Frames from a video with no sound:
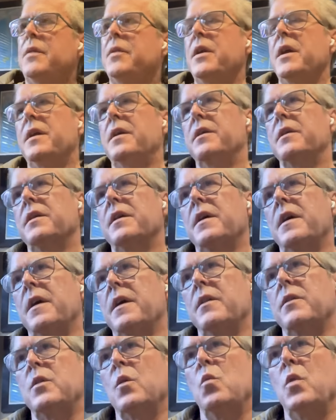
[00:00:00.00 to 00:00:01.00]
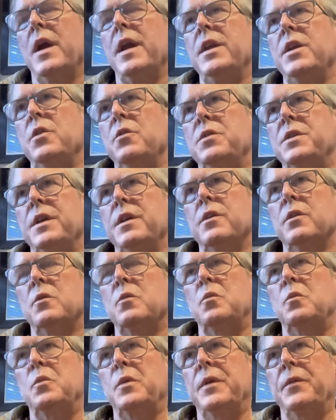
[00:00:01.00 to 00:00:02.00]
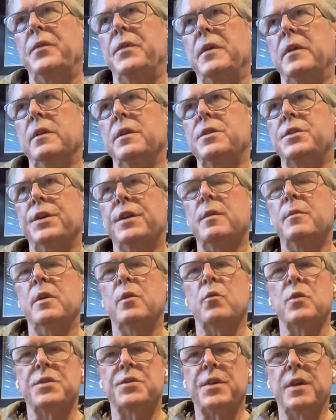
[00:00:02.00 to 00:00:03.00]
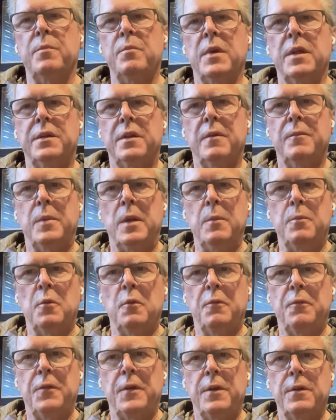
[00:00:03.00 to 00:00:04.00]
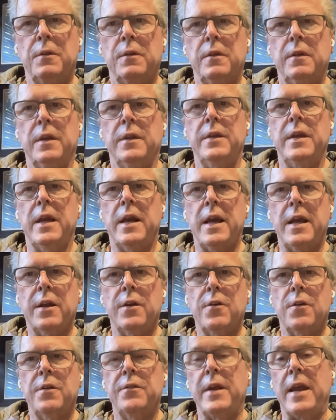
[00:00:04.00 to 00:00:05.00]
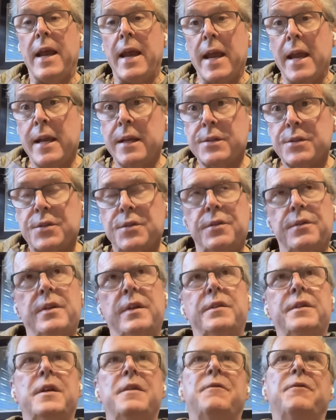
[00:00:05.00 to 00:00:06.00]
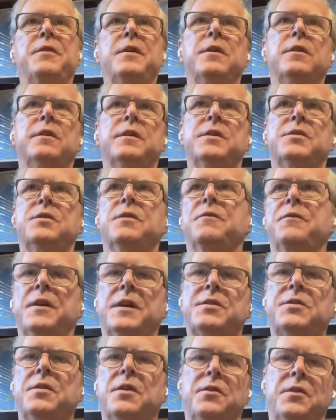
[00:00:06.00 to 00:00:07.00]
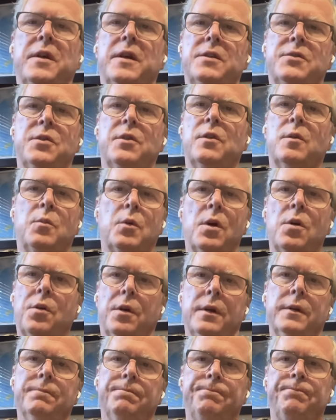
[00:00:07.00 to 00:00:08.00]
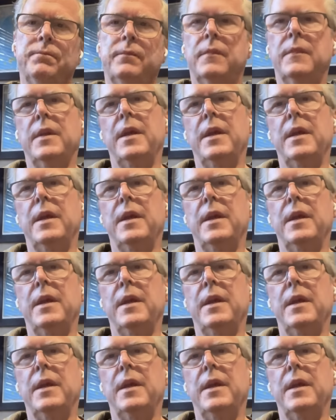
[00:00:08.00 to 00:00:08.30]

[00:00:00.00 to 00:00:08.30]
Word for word: I think uh, the way you deal with the legitimate resentment that people feel and the anger and the angst that they feel is to fix the things that are broken.